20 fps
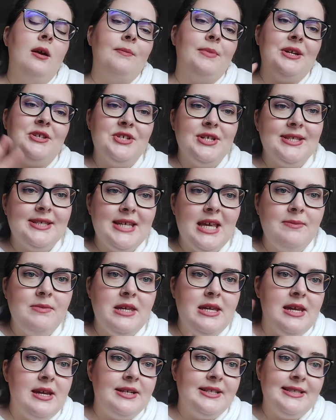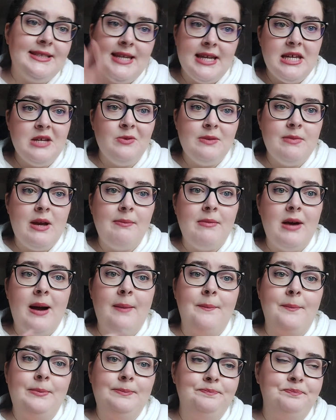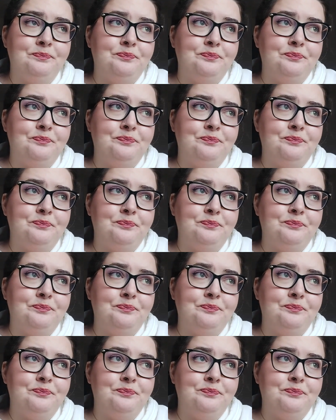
I just came here staying with my mom.